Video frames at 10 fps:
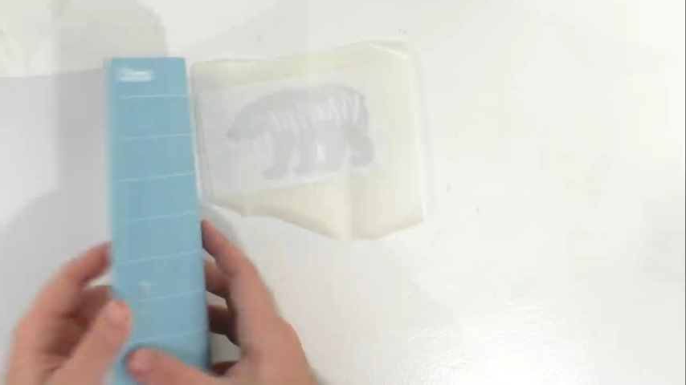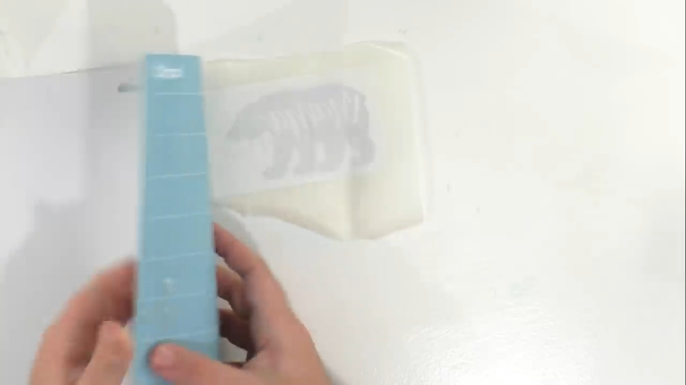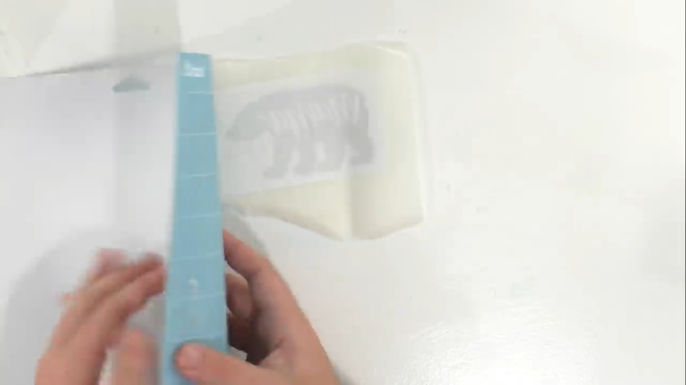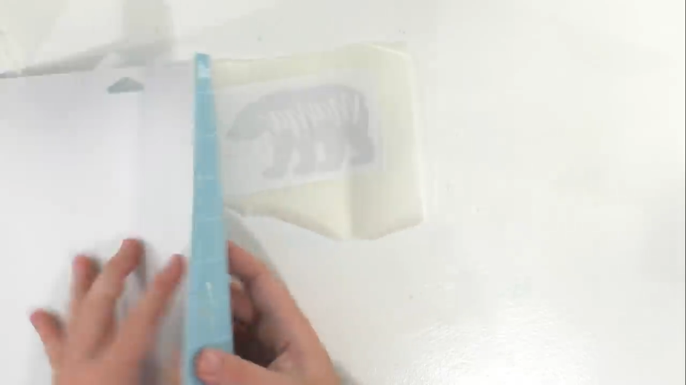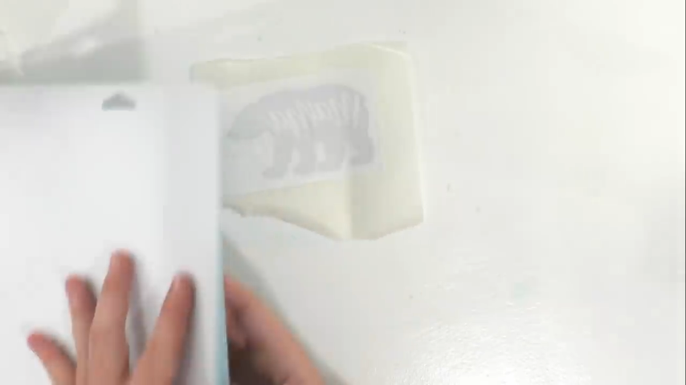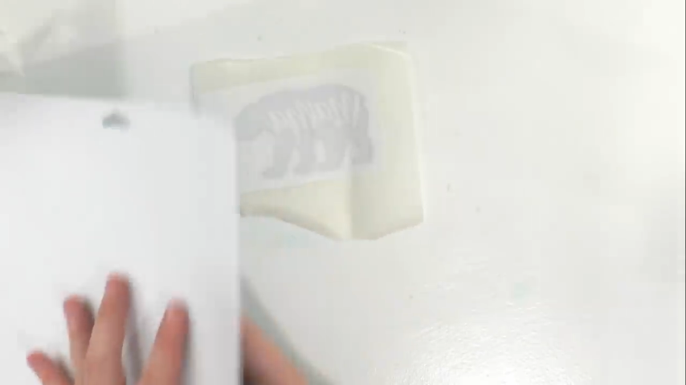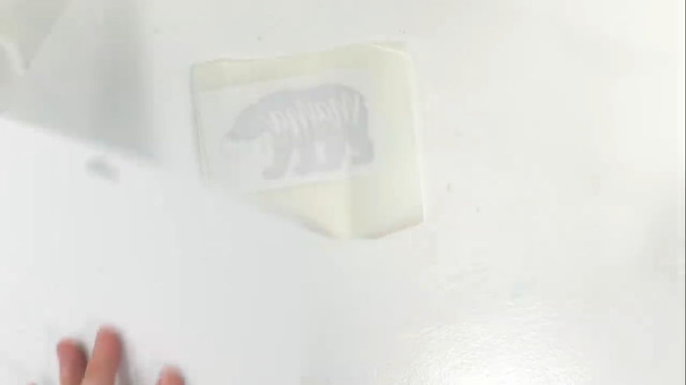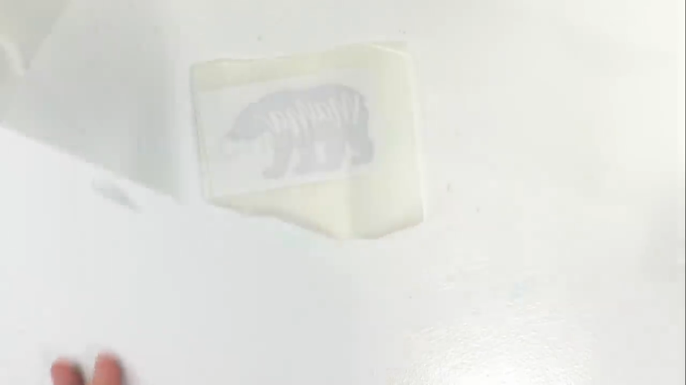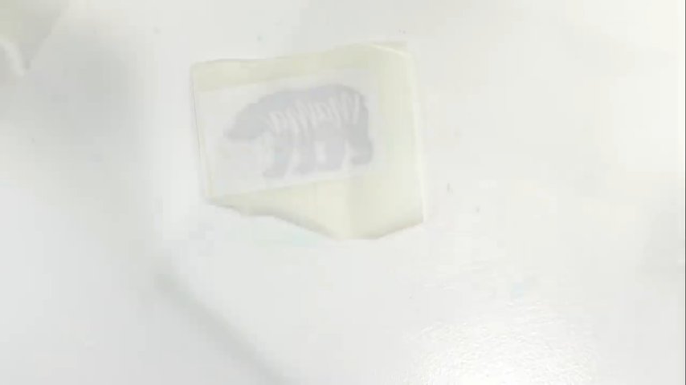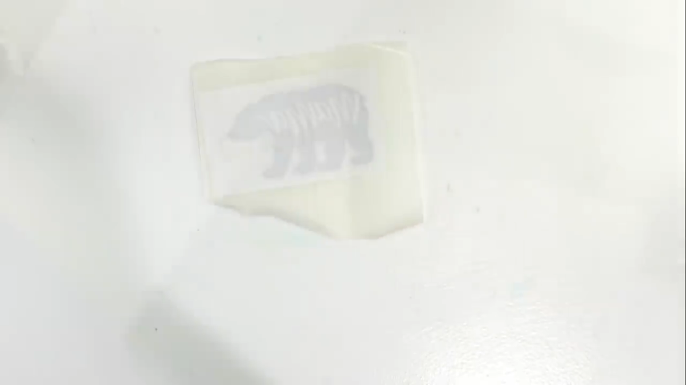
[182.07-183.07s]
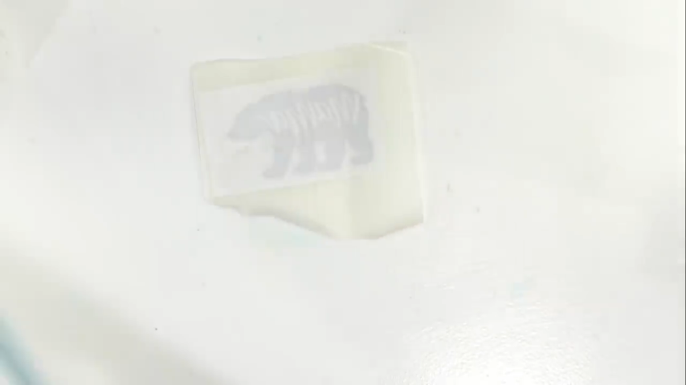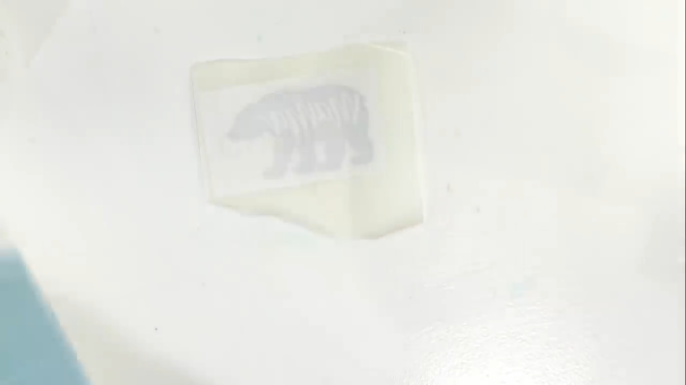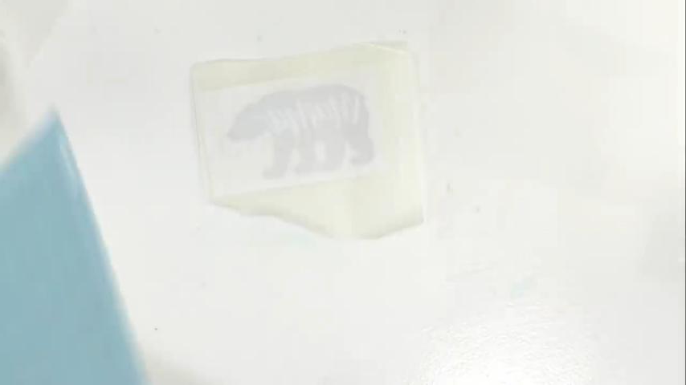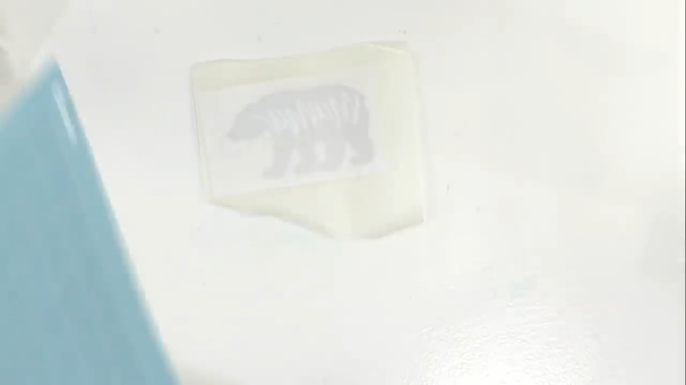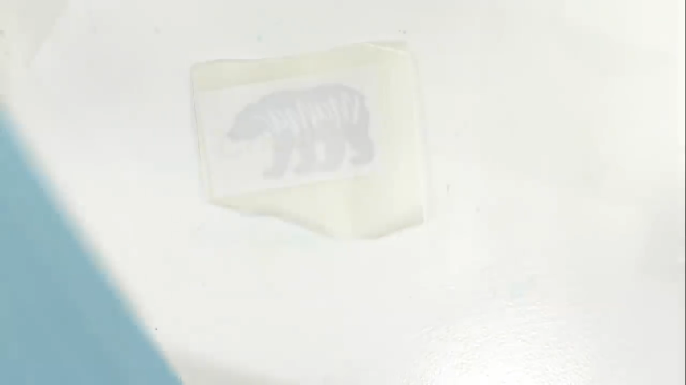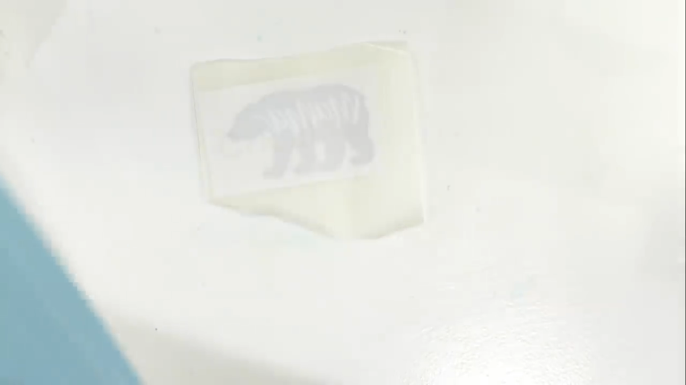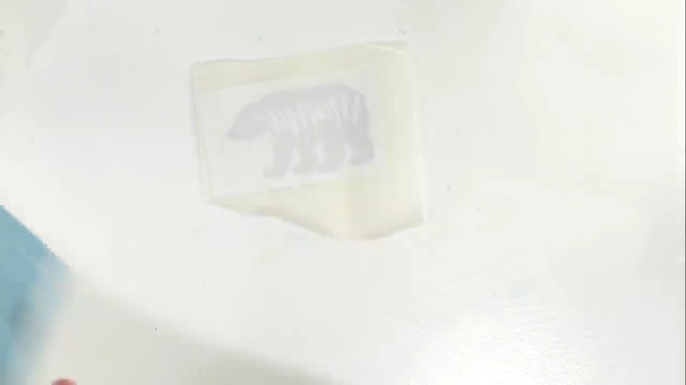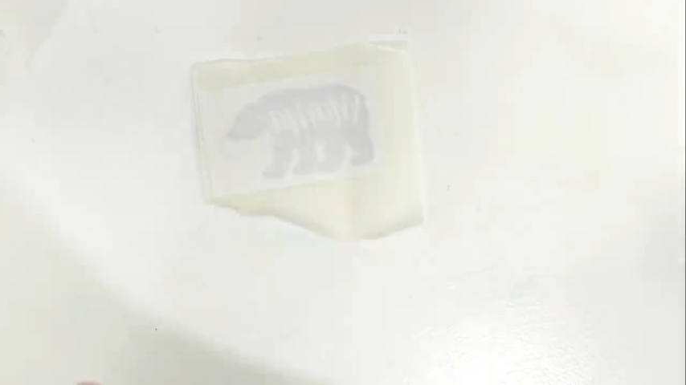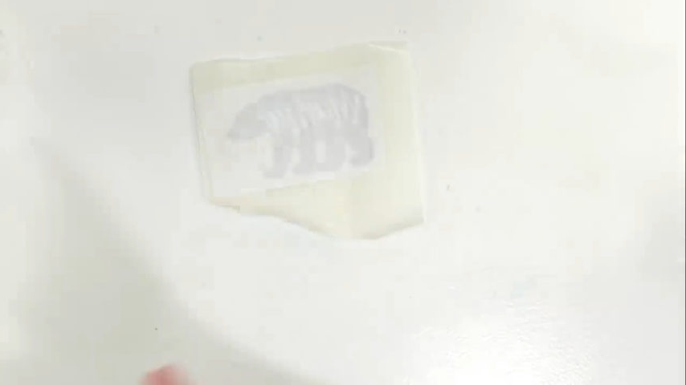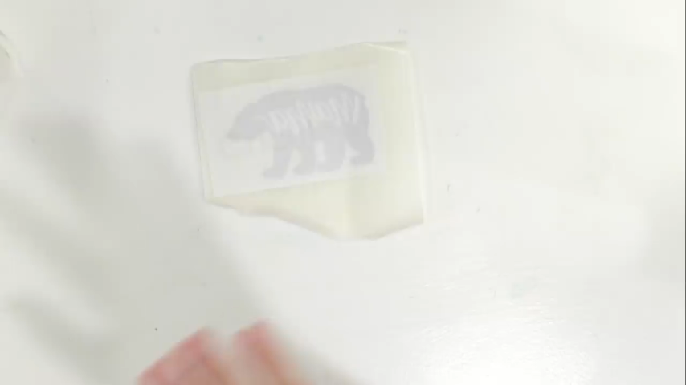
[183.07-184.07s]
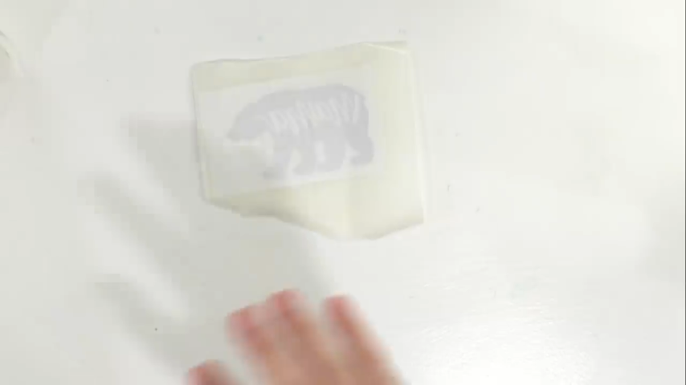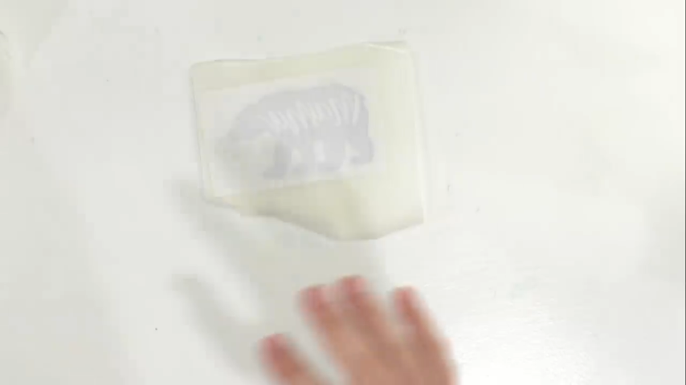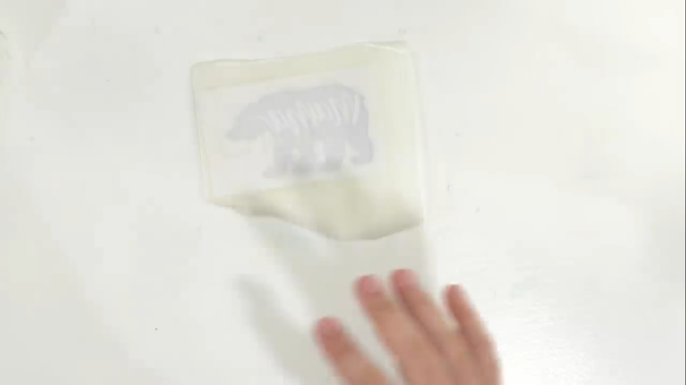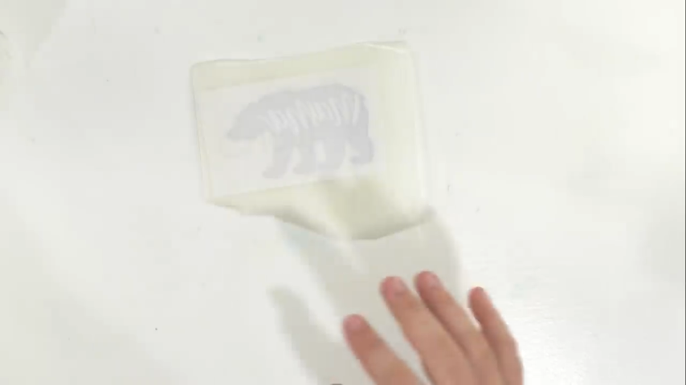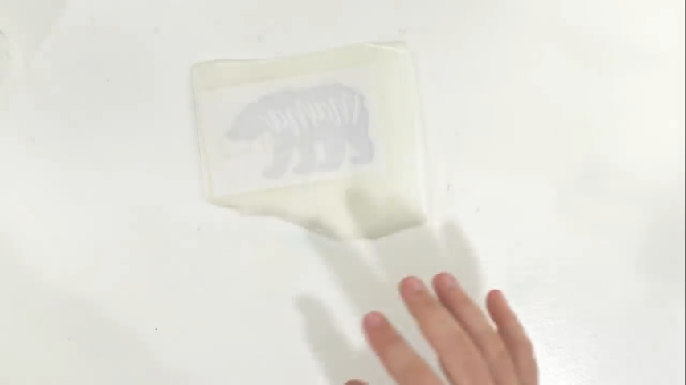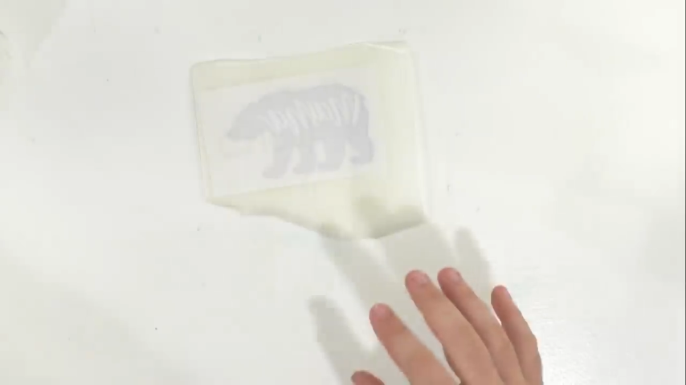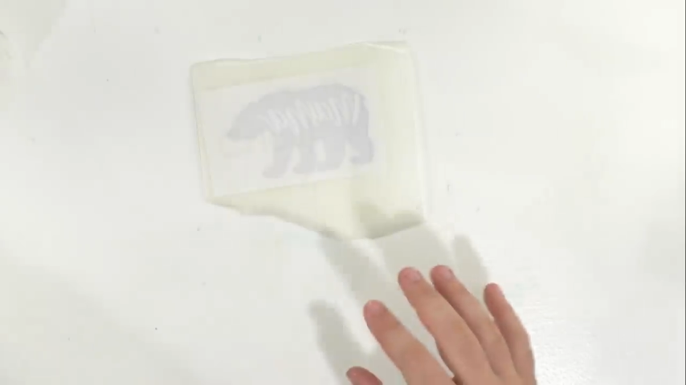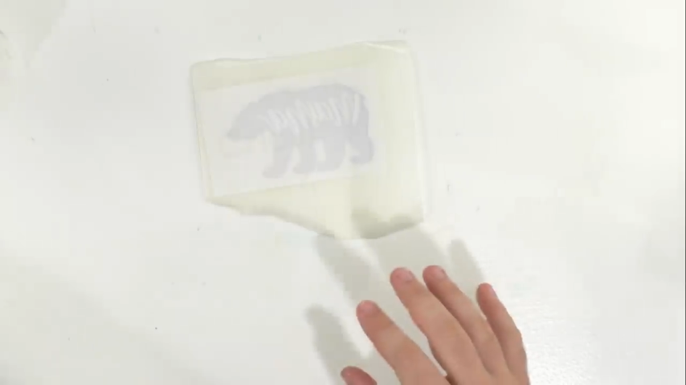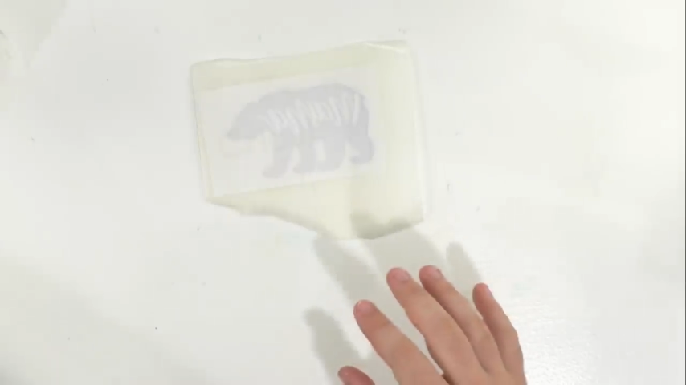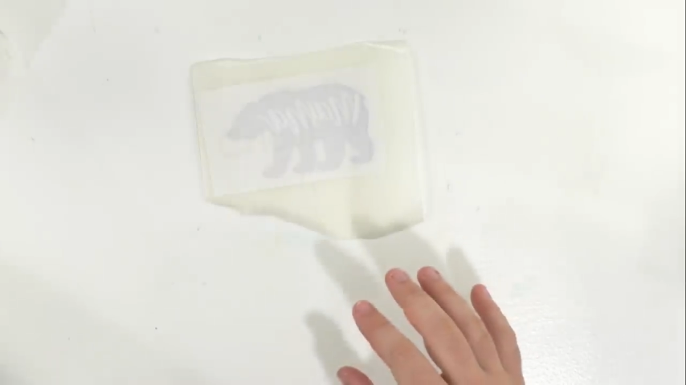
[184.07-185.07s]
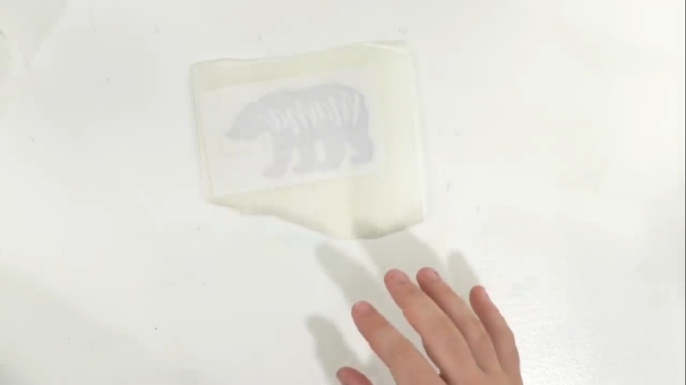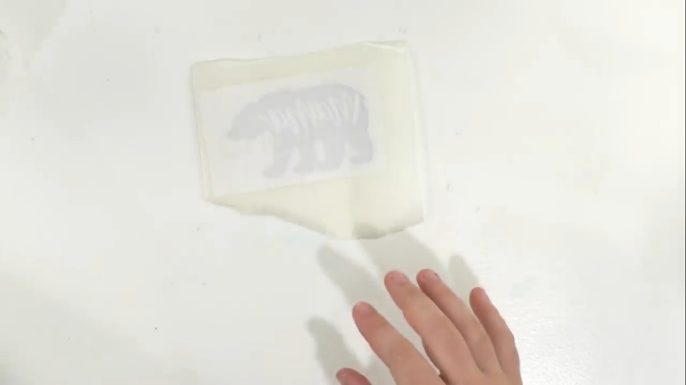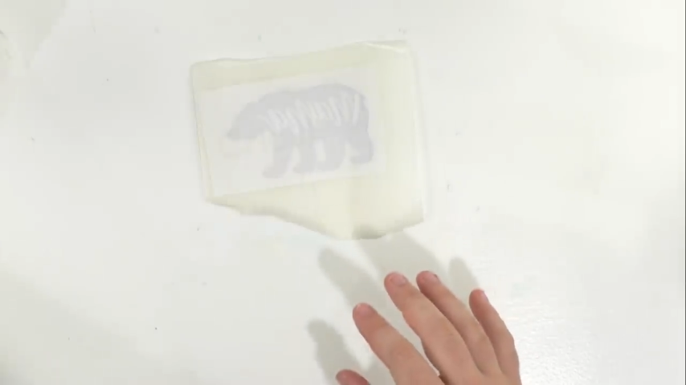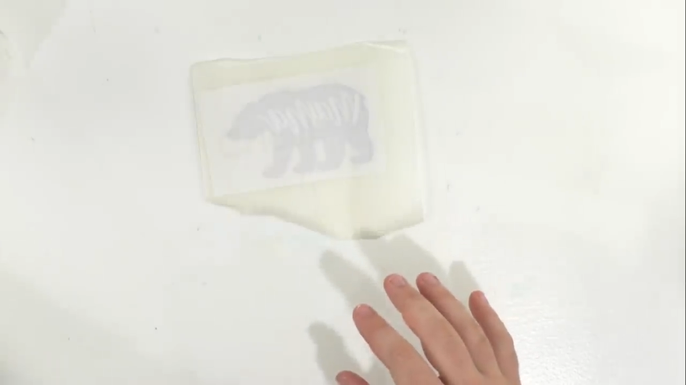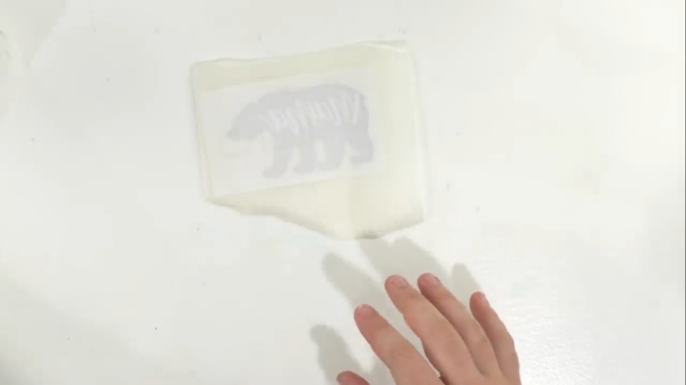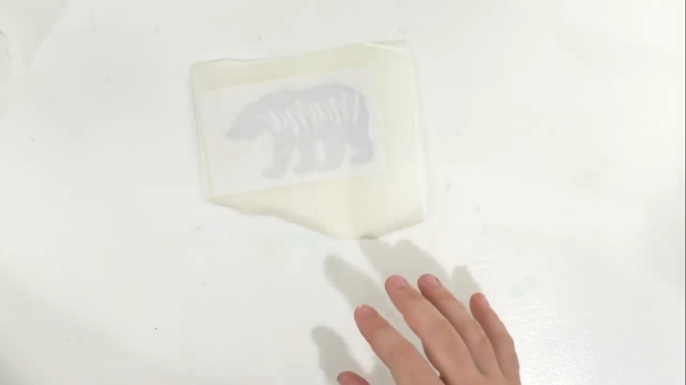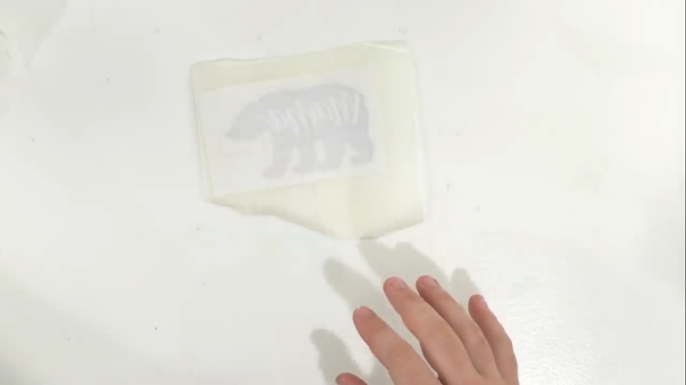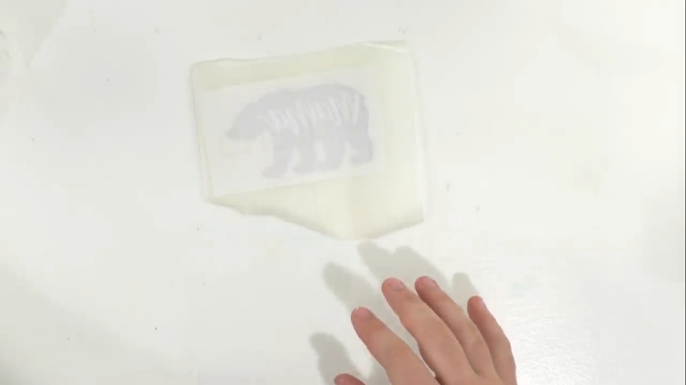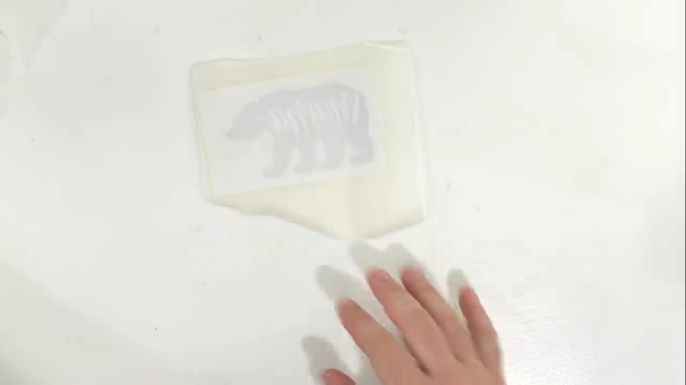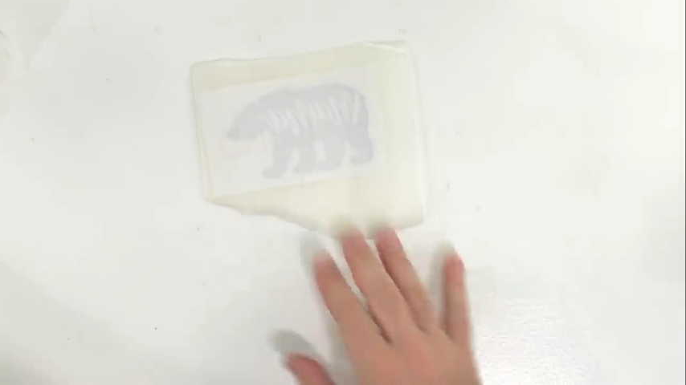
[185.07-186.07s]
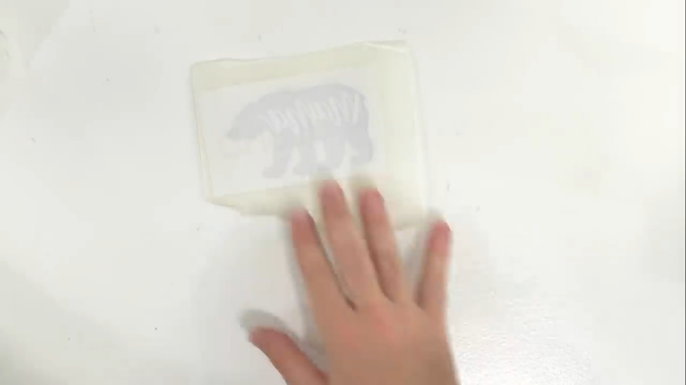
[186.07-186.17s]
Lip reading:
No face is visible, so there are no lips to read.